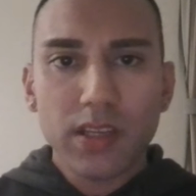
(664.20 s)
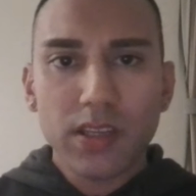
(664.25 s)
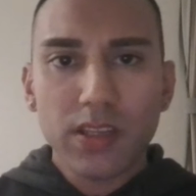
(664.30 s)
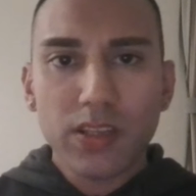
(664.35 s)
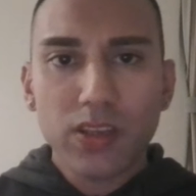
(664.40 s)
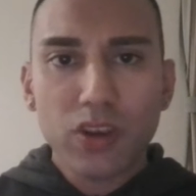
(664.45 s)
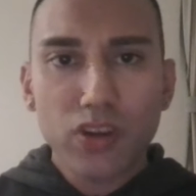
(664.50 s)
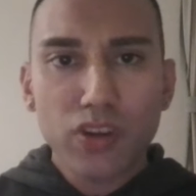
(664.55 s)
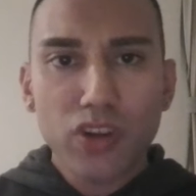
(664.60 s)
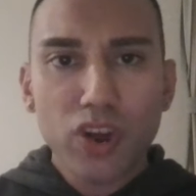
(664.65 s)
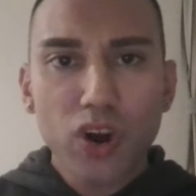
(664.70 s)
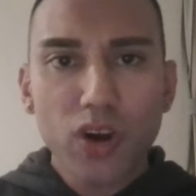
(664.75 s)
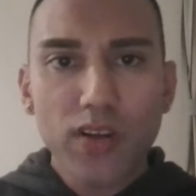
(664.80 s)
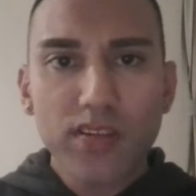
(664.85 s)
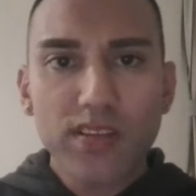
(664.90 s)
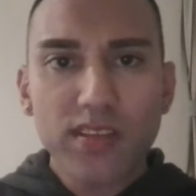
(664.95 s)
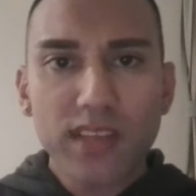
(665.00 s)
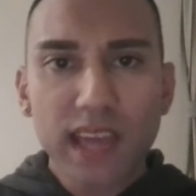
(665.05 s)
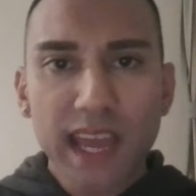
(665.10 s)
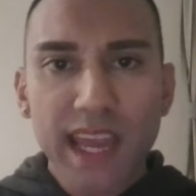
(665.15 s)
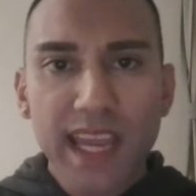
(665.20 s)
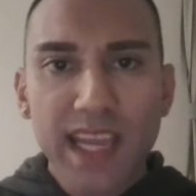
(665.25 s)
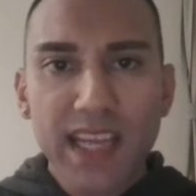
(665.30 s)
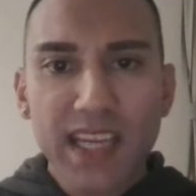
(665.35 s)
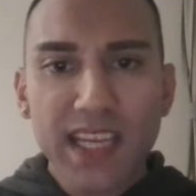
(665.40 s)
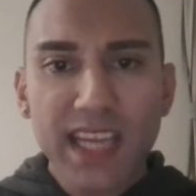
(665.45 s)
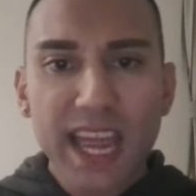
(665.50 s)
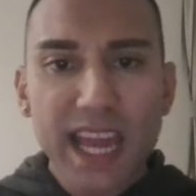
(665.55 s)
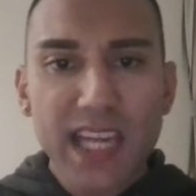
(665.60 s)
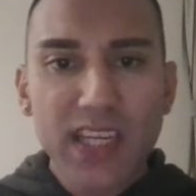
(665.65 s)
You're not a
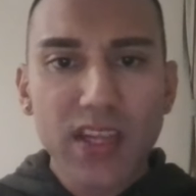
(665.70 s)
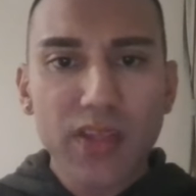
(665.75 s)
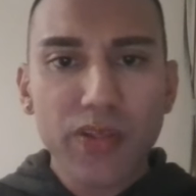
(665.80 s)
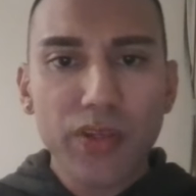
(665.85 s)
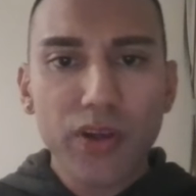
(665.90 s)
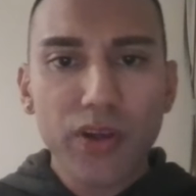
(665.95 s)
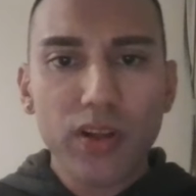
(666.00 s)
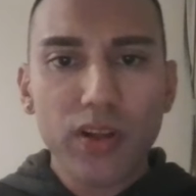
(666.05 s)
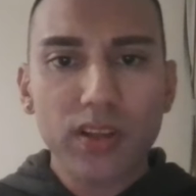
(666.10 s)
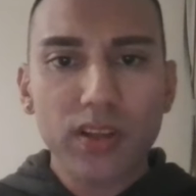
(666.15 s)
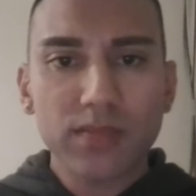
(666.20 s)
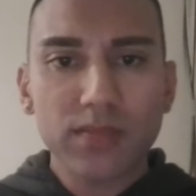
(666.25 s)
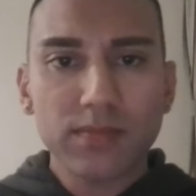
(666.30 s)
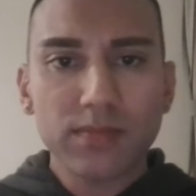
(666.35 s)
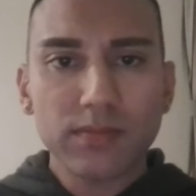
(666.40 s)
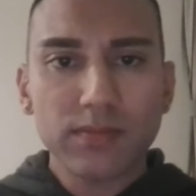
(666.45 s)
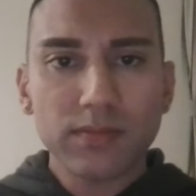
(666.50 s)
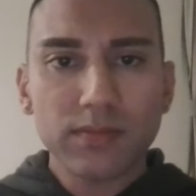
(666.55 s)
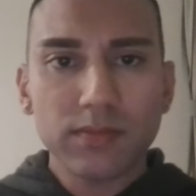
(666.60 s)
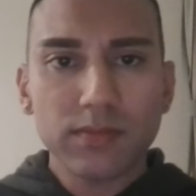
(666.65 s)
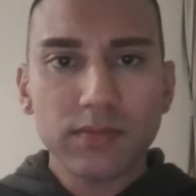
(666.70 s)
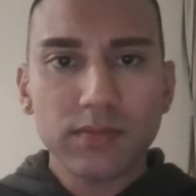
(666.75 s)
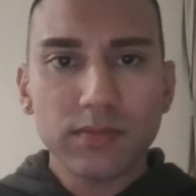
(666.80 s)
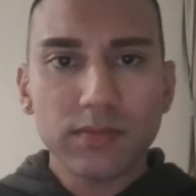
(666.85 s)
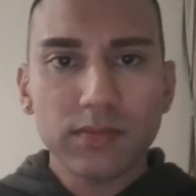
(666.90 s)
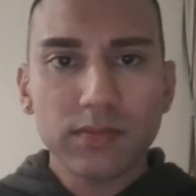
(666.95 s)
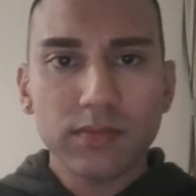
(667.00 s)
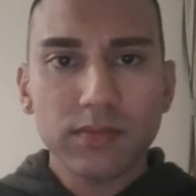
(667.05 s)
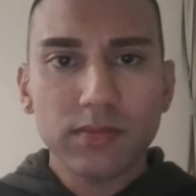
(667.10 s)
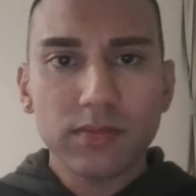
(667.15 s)
Neanderthal
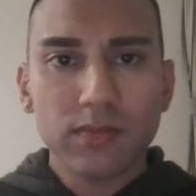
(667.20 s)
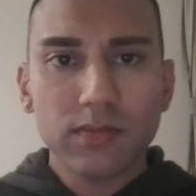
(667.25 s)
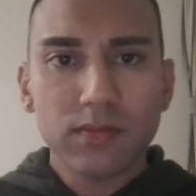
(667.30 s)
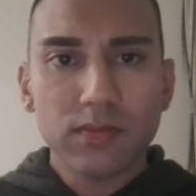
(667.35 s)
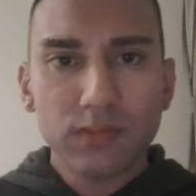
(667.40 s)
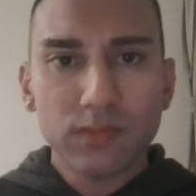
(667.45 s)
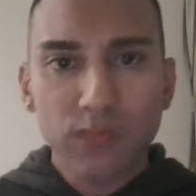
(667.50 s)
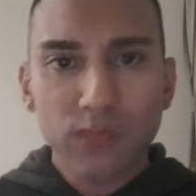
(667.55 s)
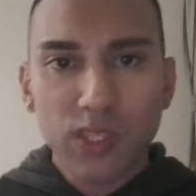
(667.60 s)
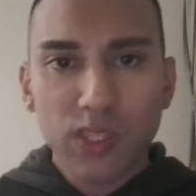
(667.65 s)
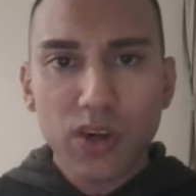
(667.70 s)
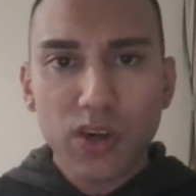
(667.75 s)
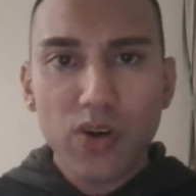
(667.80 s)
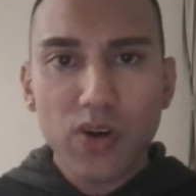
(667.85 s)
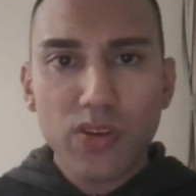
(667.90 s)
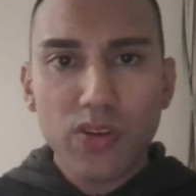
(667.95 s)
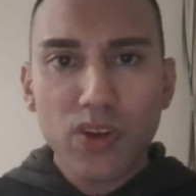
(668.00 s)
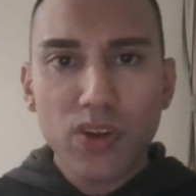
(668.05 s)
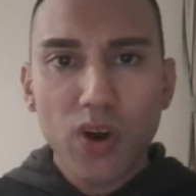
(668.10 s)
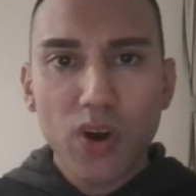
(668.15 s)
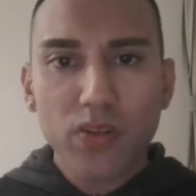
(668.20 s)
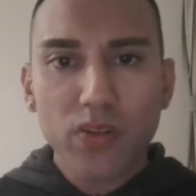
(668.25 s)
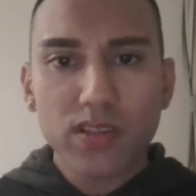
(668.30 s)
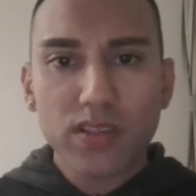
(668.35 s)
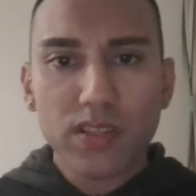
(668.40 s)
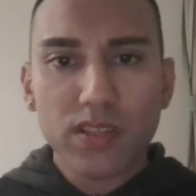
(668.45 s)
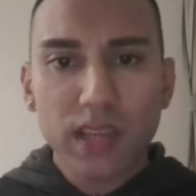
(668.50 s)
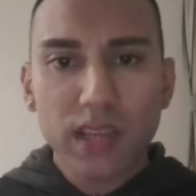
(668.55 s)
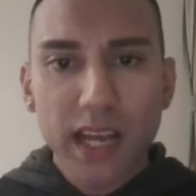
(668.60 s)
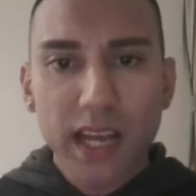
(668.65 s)
you're
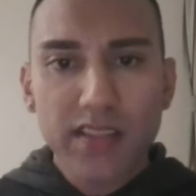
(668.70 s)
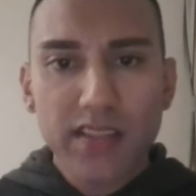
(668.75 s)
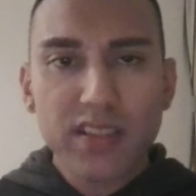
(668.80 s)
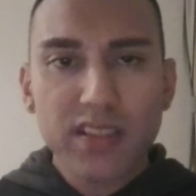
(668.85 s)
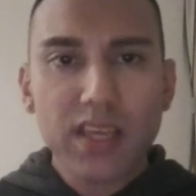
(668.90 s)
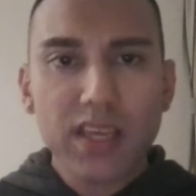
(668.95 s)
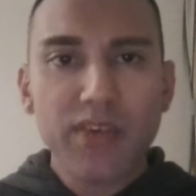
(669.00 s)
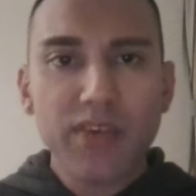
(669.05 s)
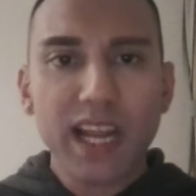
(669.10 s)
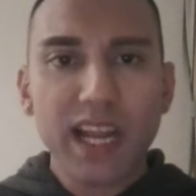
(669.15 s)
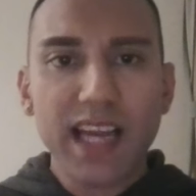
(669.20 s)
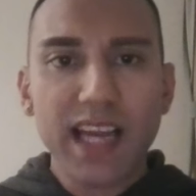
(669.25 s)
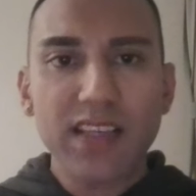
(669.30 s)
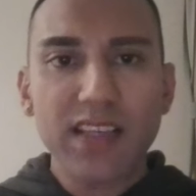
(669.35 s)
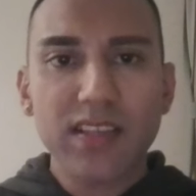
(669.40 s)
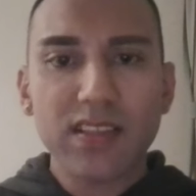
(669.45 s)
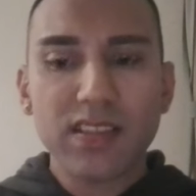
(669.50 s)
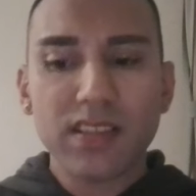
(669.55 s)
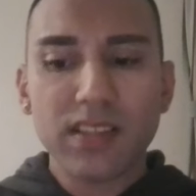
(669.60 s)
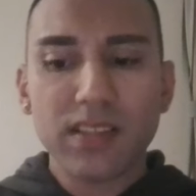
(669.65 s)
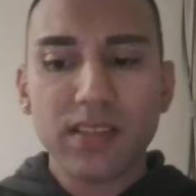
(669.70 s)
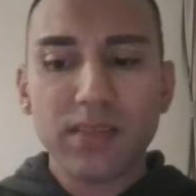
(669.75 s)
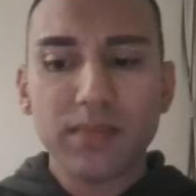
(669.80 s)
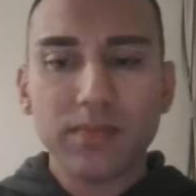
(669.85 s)
not uncivilized.